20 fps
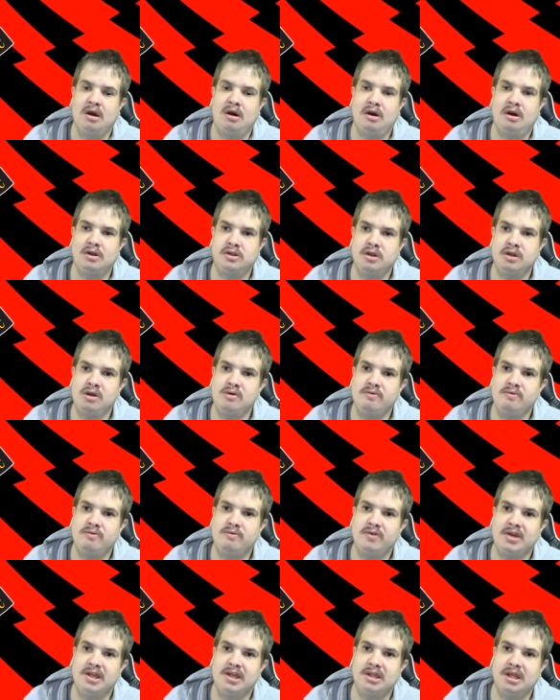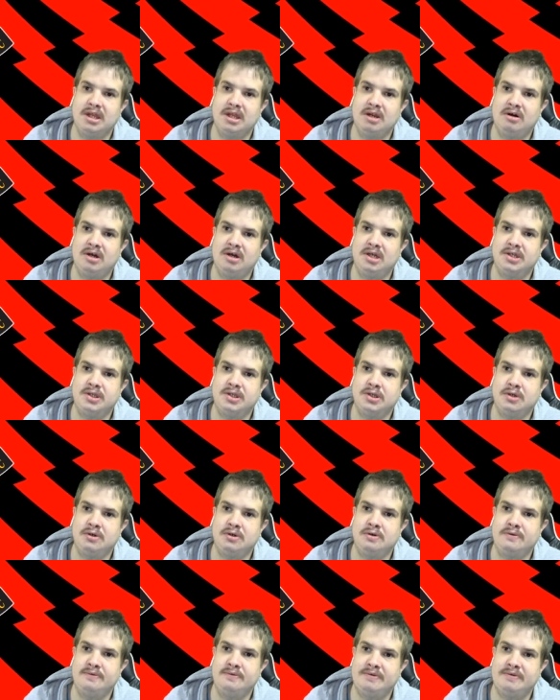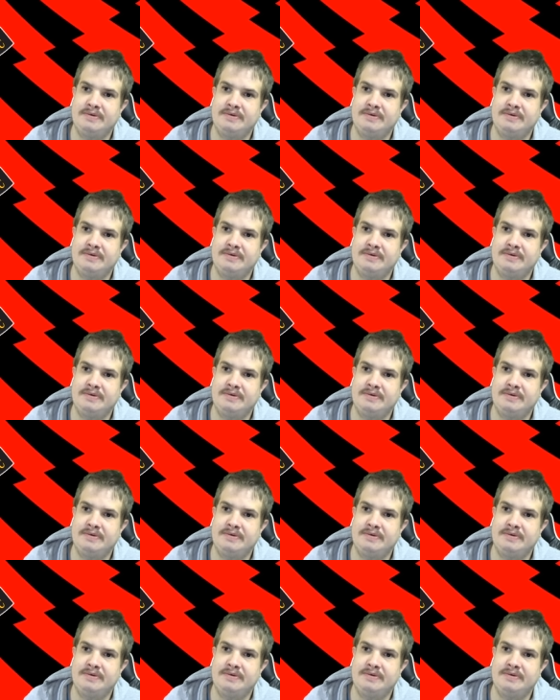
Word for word: I do think the likes of,